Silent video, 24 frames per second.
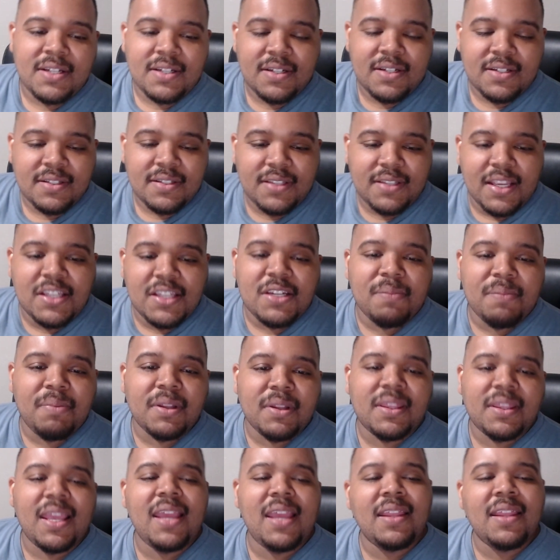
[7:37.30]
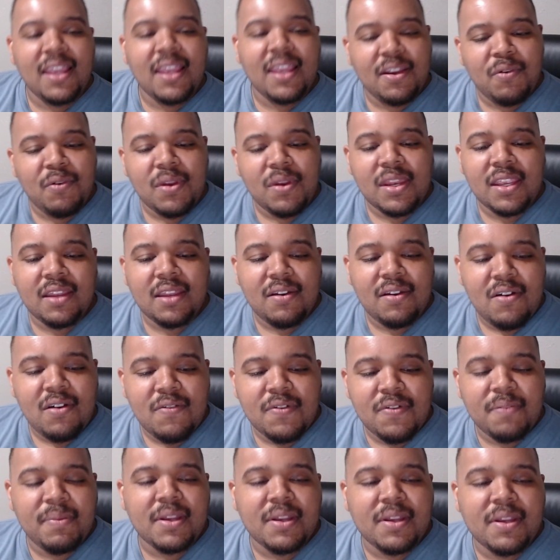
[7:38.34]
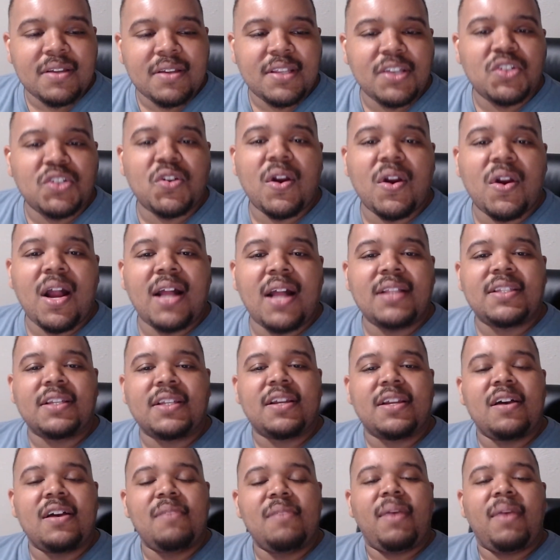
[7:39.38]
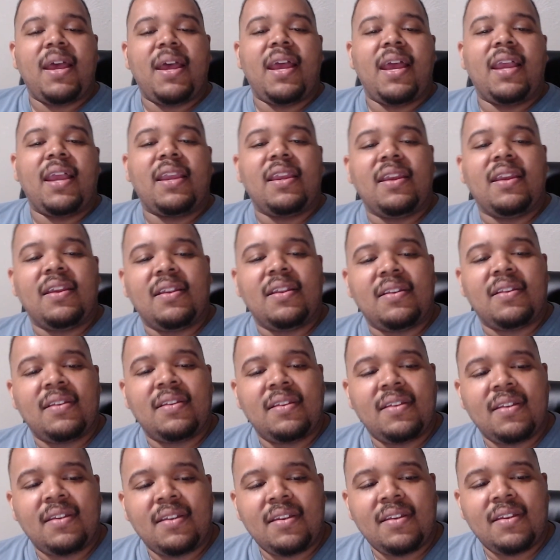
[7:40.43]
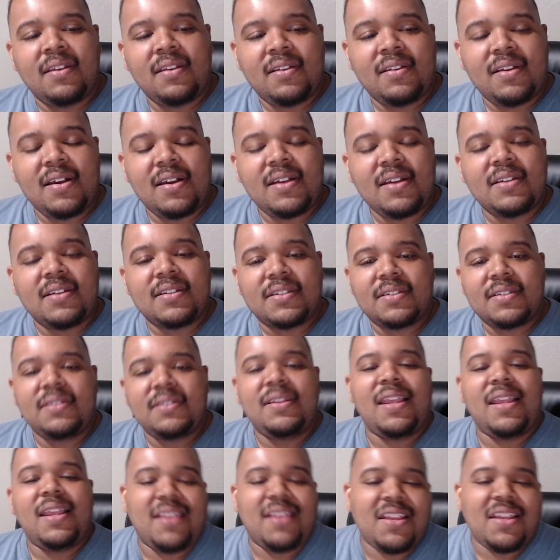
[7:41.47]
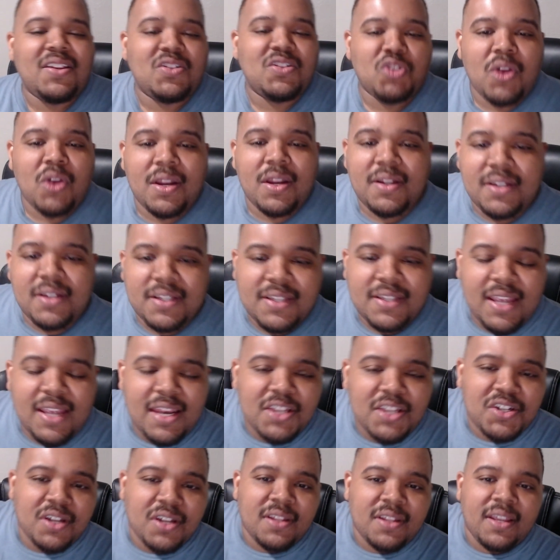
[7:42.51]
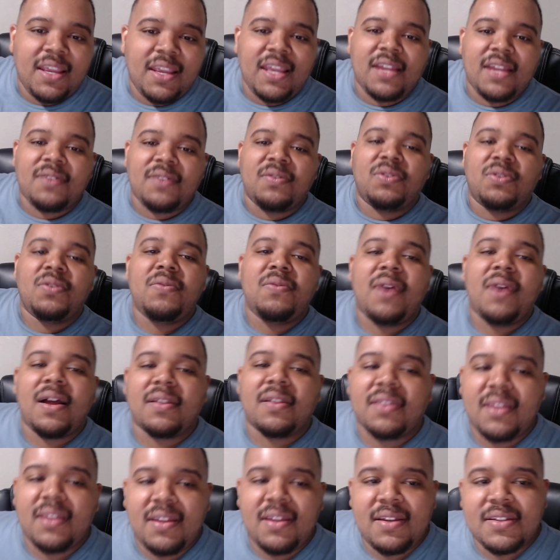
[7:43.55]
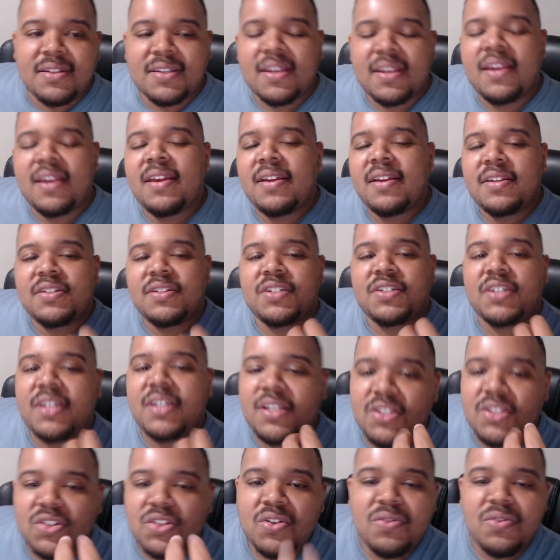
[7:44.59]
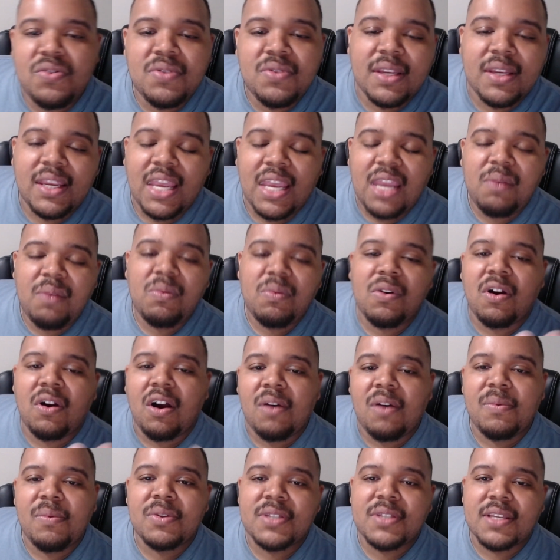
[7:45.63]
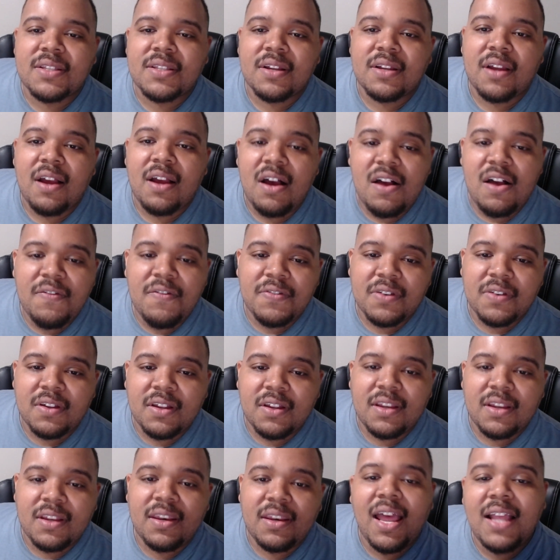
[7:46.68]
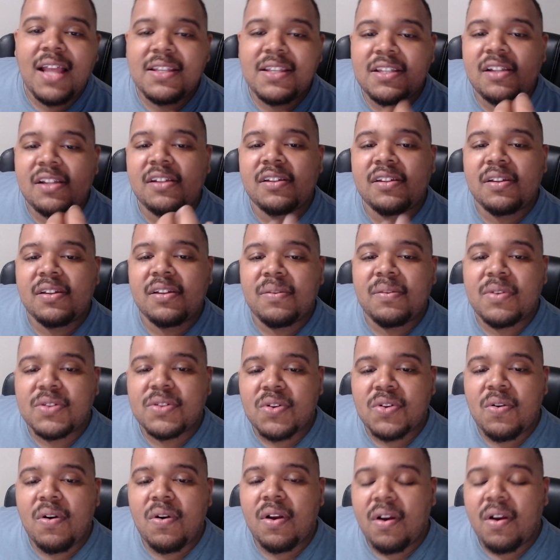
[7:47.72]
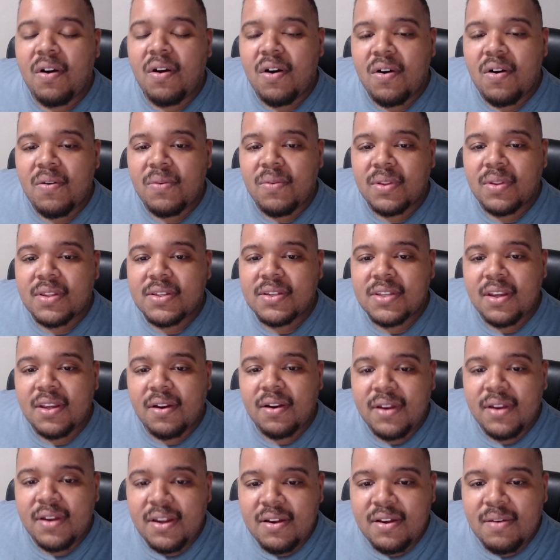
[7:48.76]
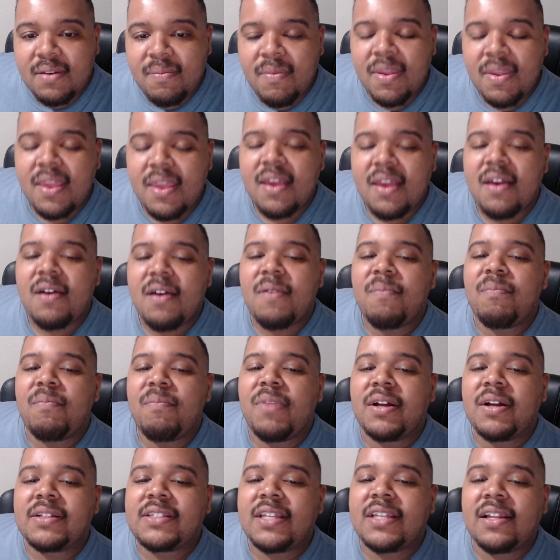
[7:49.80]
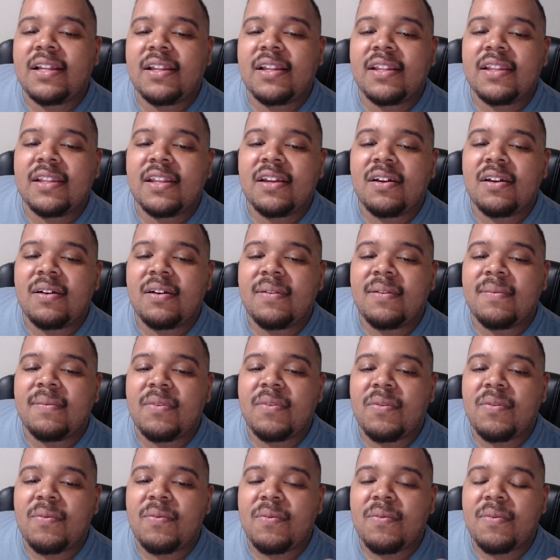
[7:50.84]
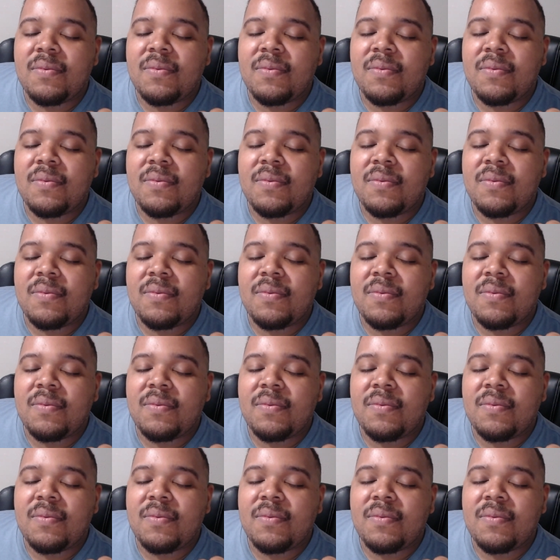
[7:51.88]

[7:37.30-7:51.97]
tension, but they quickly get over it because they trying to come back and they trying to understand each other. And throughout this, she's using Gabriel almost as a confidant, not telling them what's going on with the CRM, but telling him